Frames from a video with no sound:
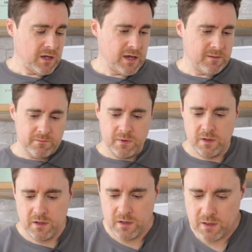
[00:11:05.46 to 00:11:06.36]
Well,
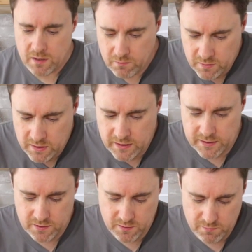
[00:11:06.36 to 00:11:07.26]
I
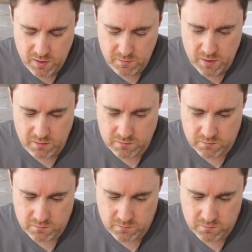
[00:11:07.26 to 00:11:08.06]
like it on a mobile.